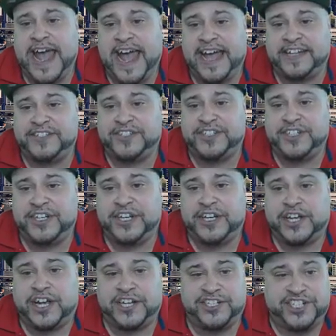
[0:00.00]
and
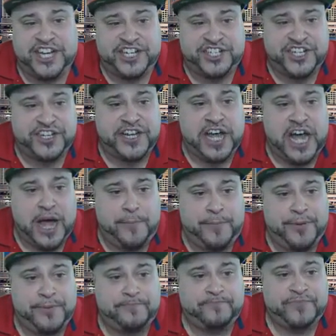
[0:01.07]
congestion up